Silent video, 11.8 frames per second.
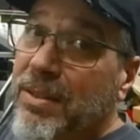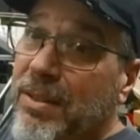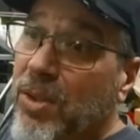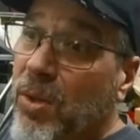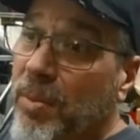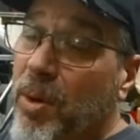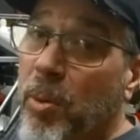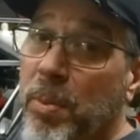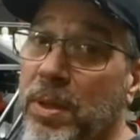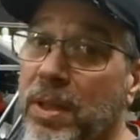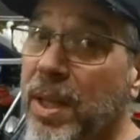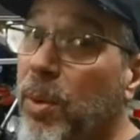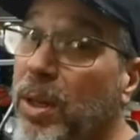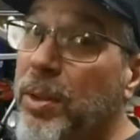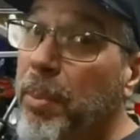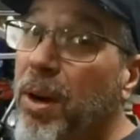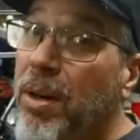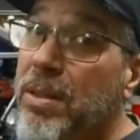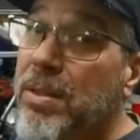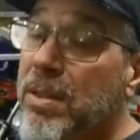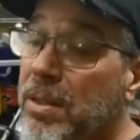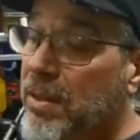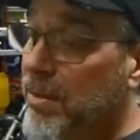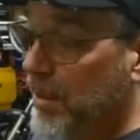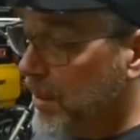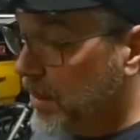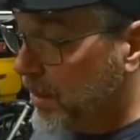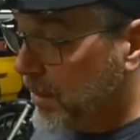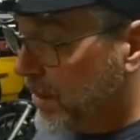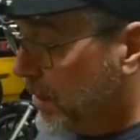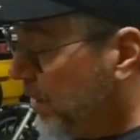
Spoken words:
So I'm hoping that they want the parts, and